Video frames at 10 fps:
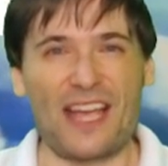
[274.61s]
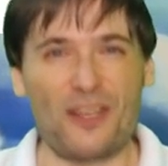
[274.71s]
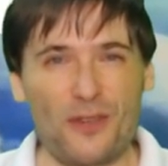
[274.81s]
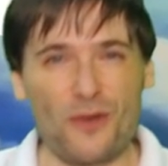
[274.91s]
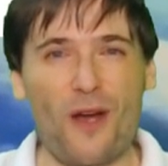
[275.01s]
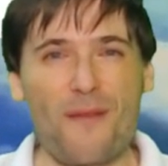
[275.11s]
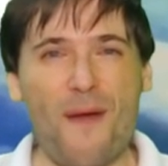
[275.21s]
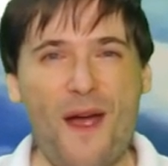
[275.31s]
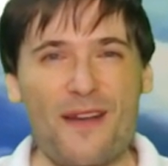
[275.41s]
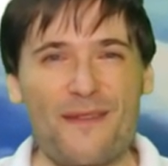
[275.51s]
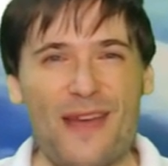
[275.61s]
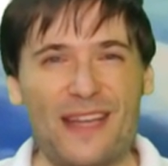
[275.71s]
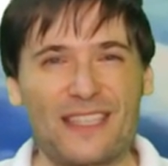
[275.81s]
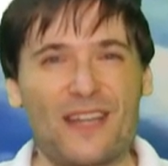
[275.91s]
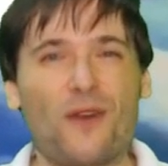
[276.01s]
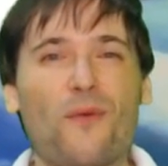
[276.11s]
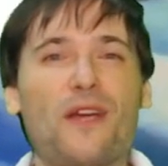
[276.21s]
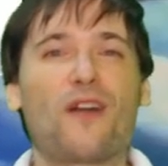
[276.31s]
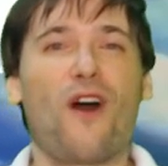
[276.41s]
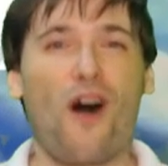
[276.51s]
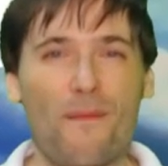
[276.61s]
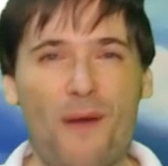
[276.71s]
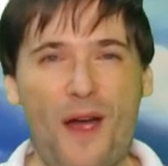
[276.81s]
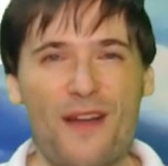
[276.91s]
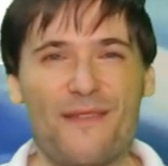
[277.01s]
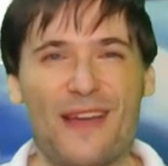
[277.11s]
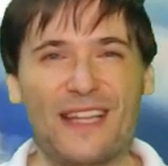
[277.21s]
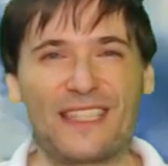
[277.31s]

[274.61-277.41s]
You are part of it, we are all part of it,